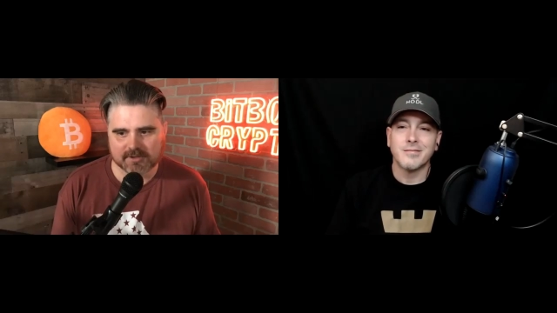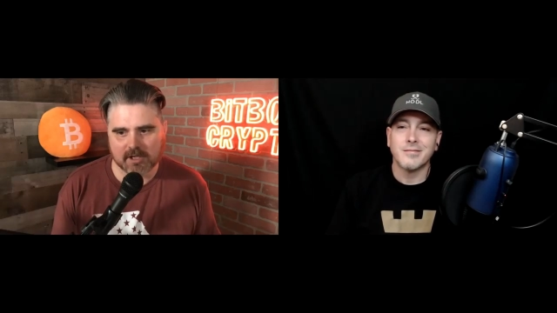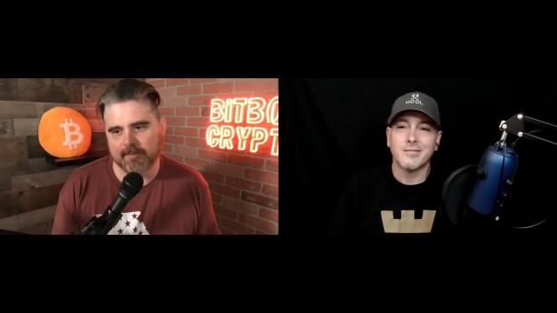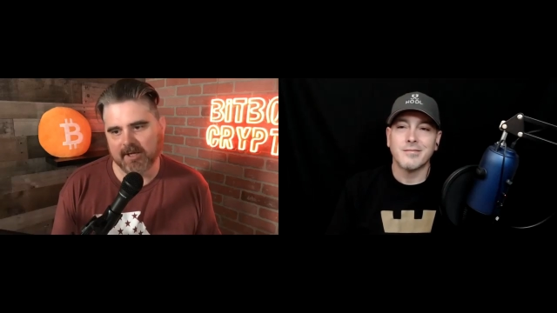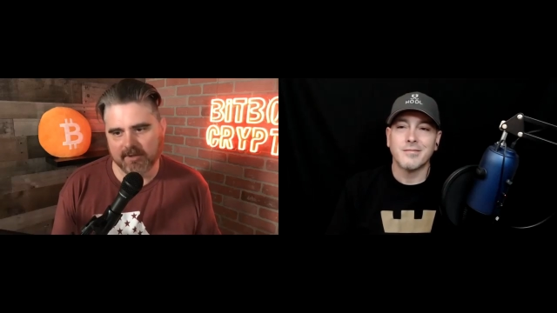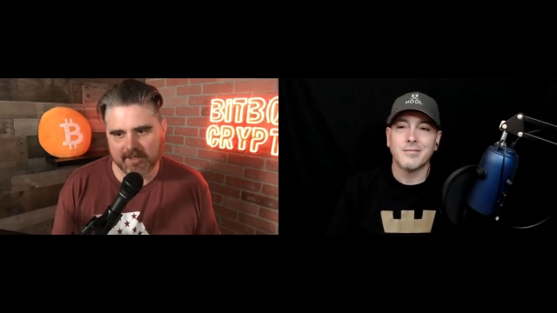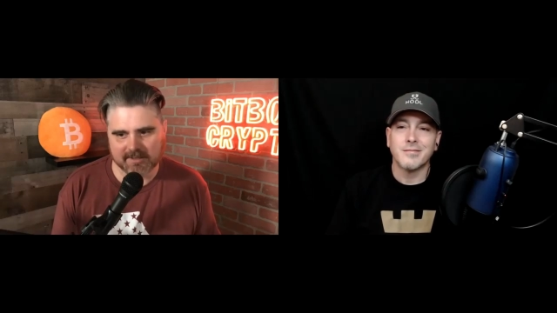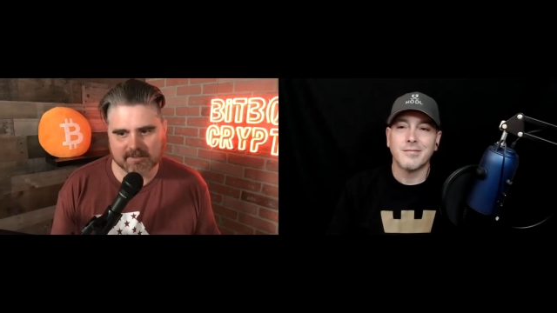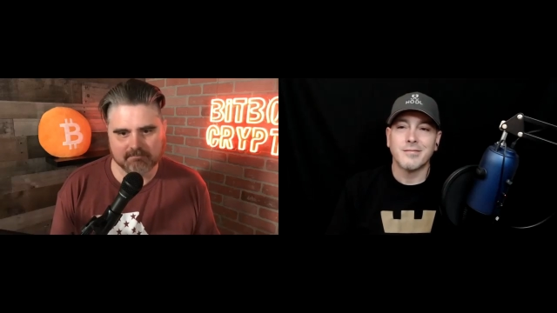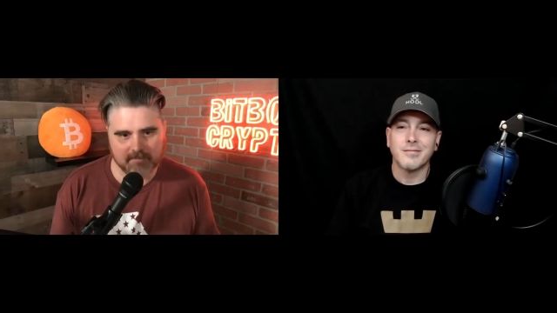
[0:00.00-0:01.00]
Speaker 1: coming in the
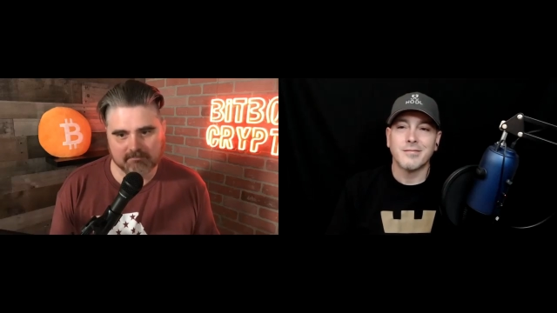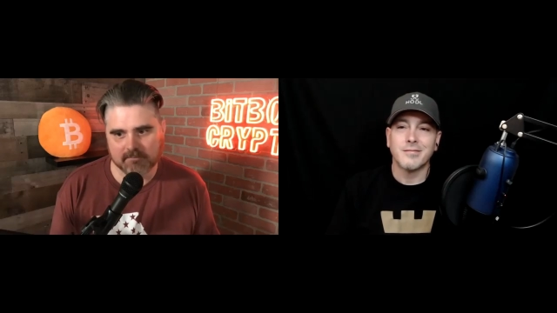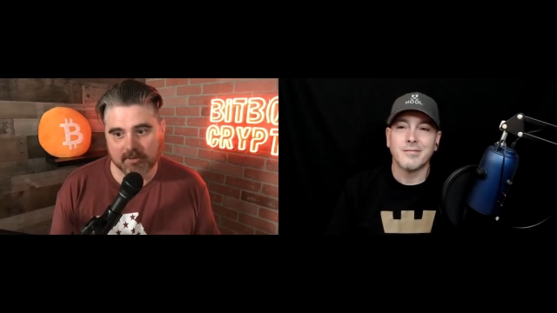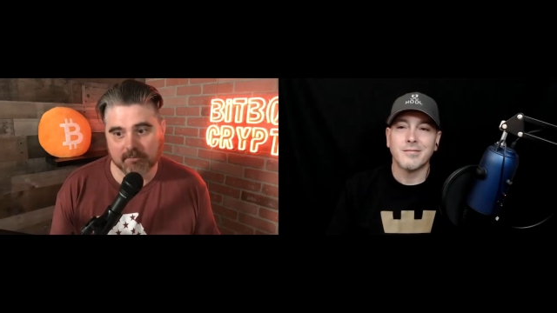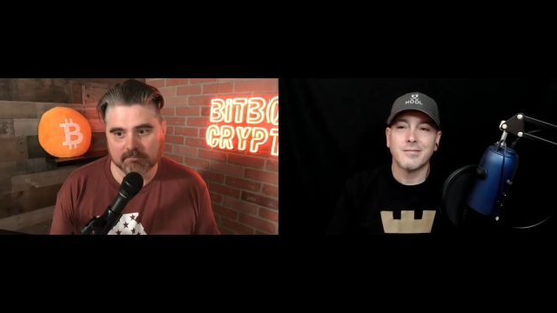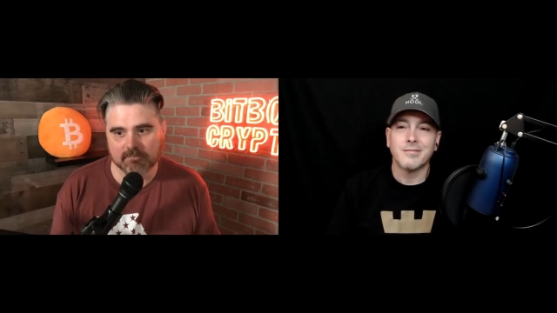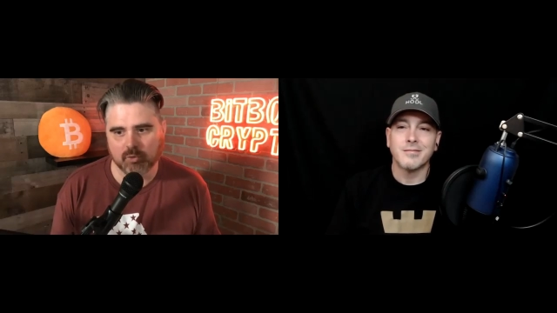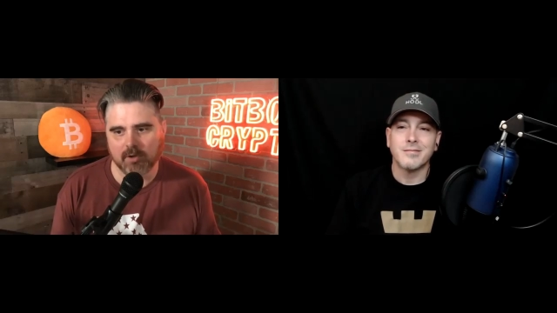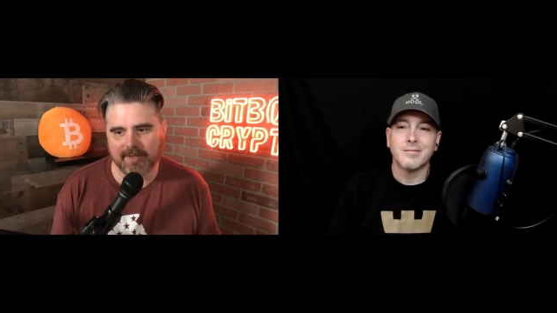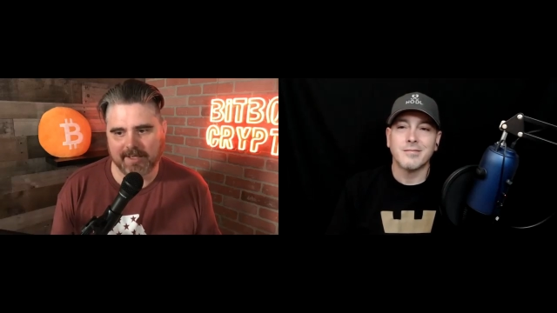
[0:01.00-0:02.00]
next,
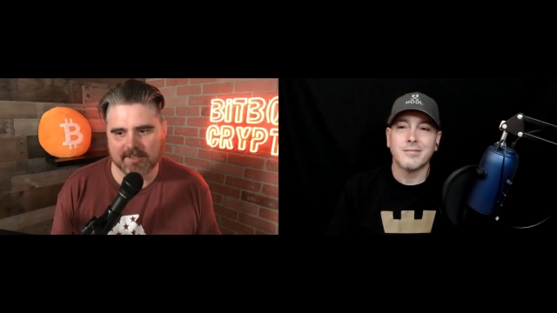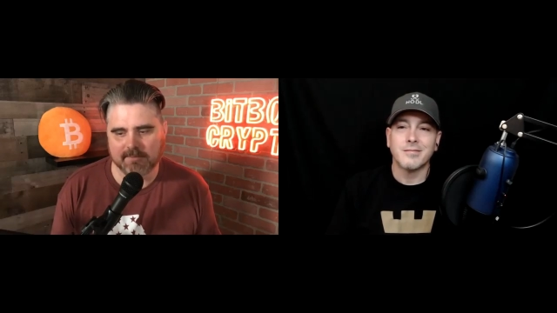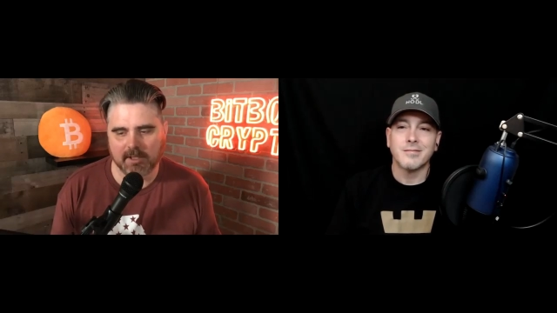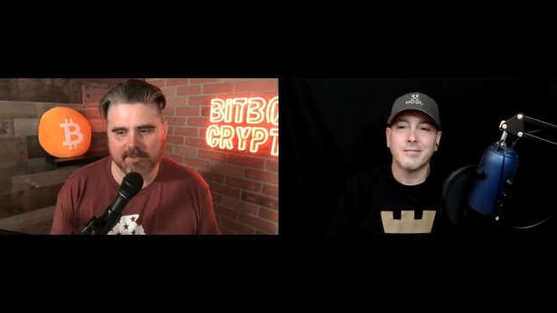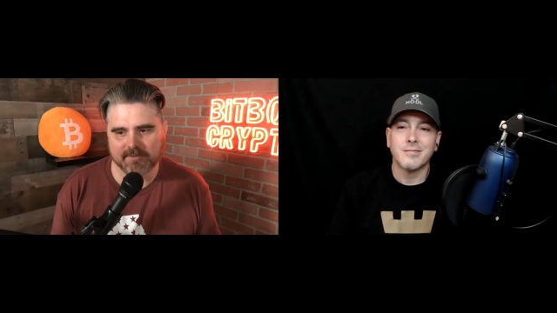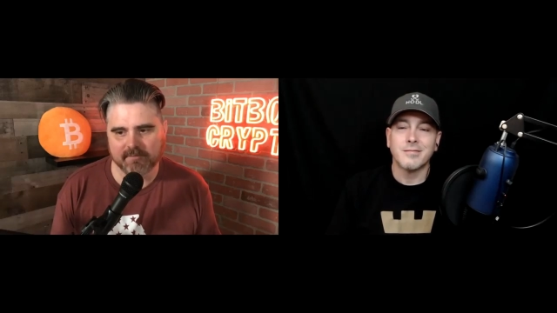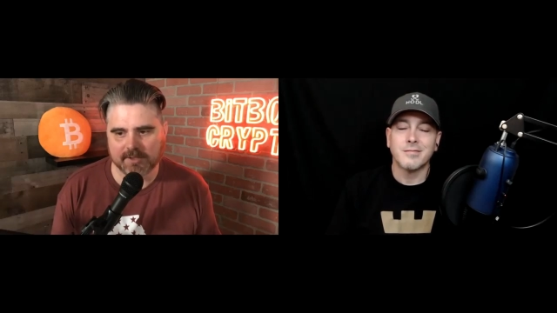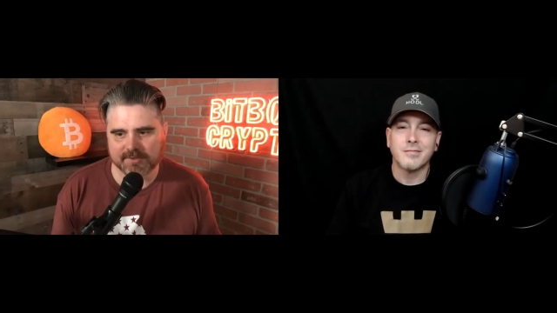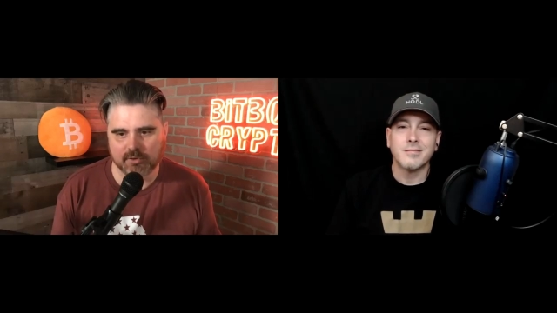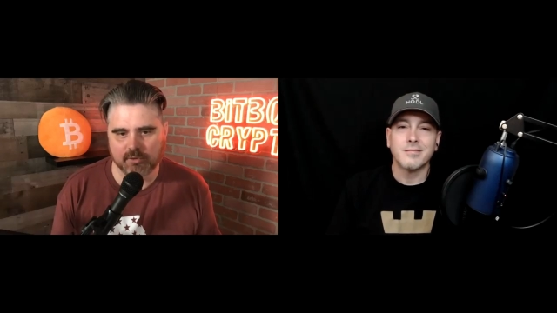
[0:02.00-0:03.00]
12 to 18 months, if
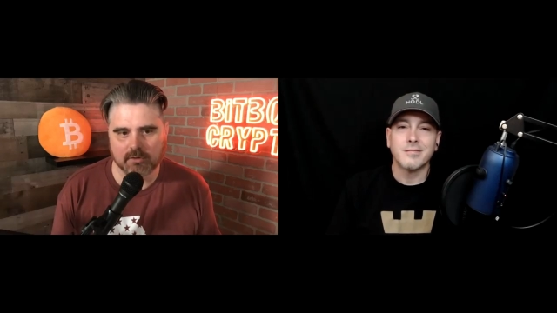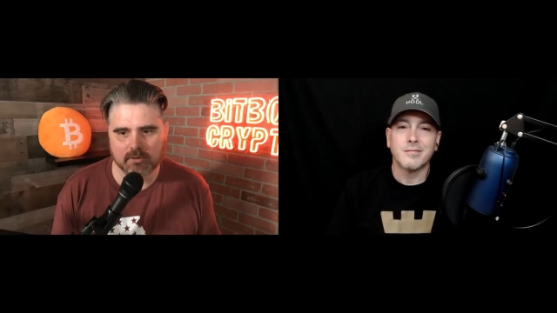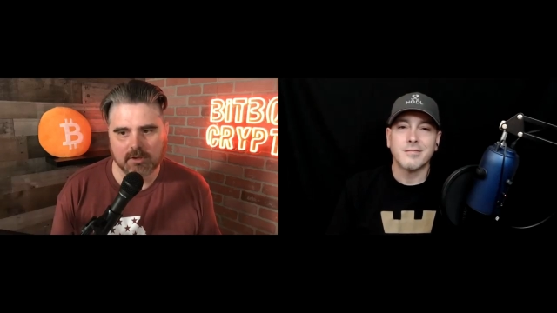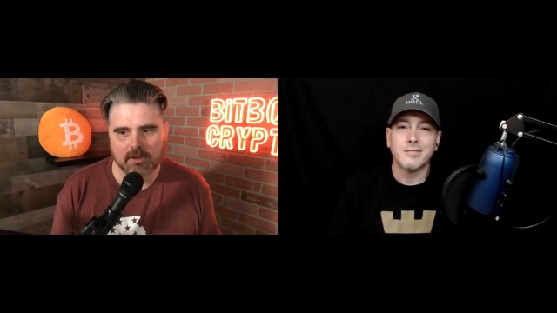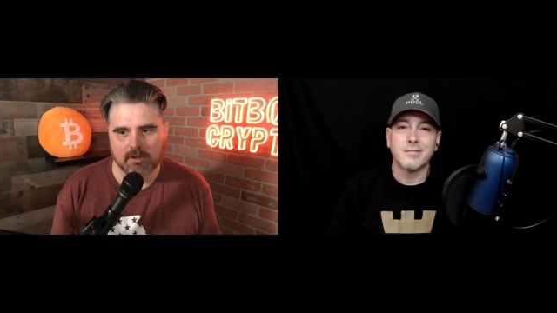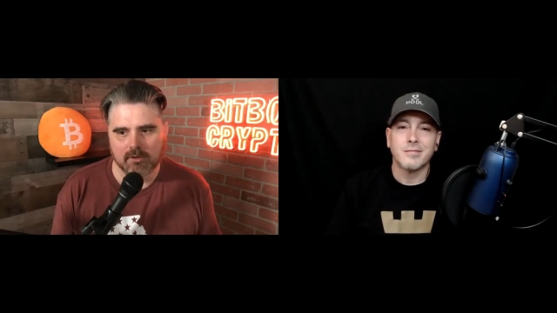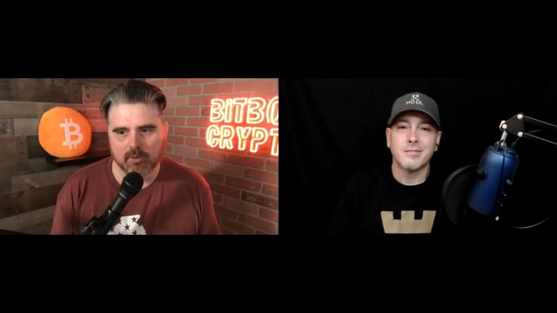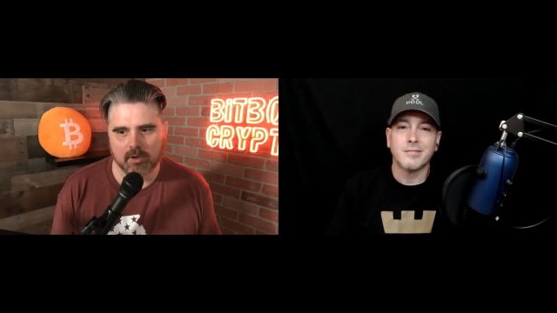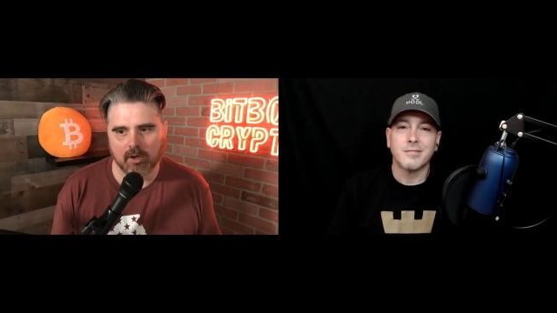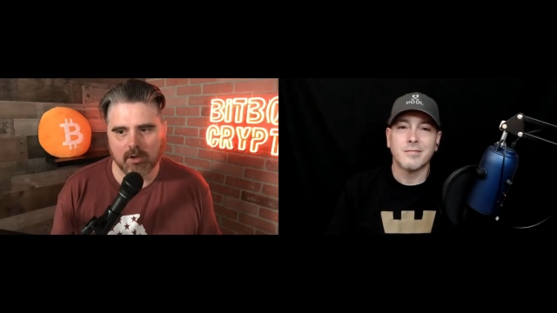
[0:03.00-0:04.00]
not sooner,
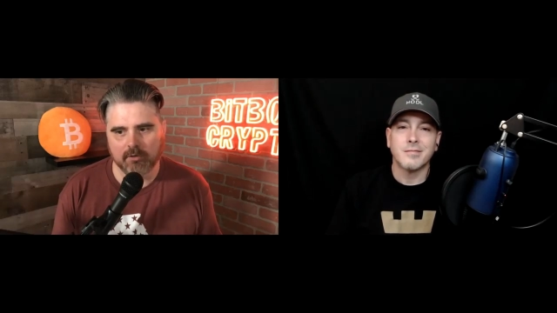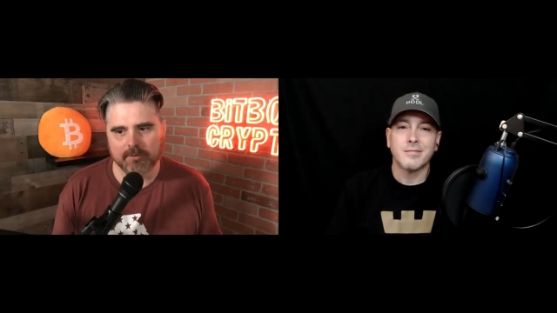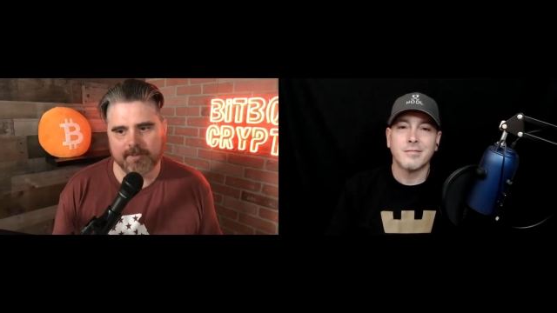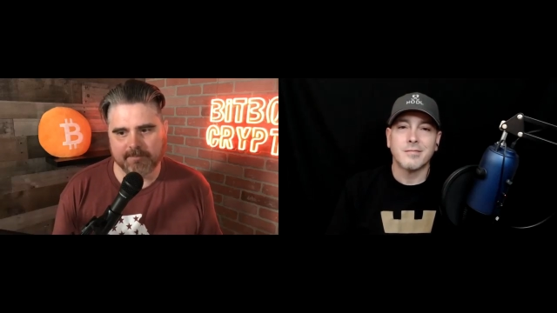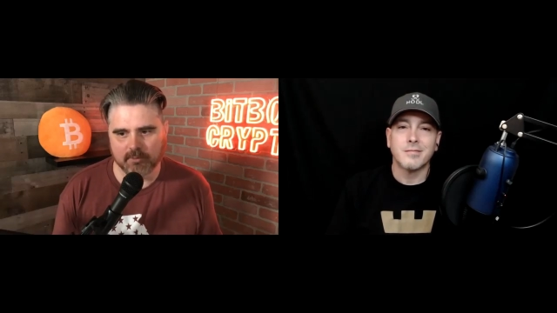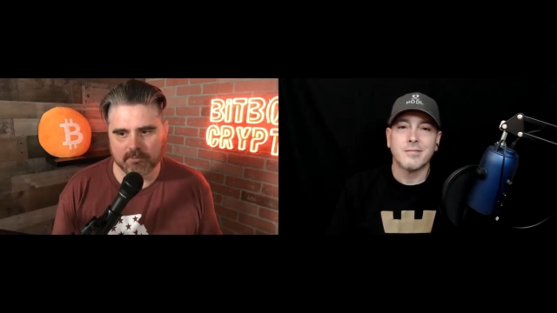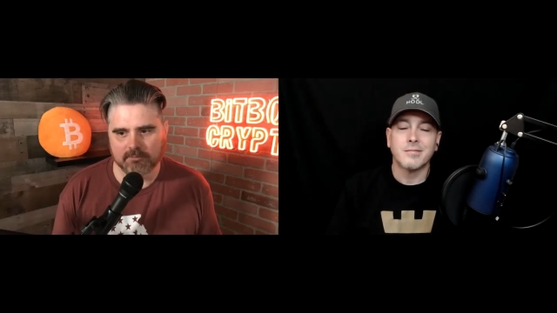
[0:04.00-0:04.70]
where all the people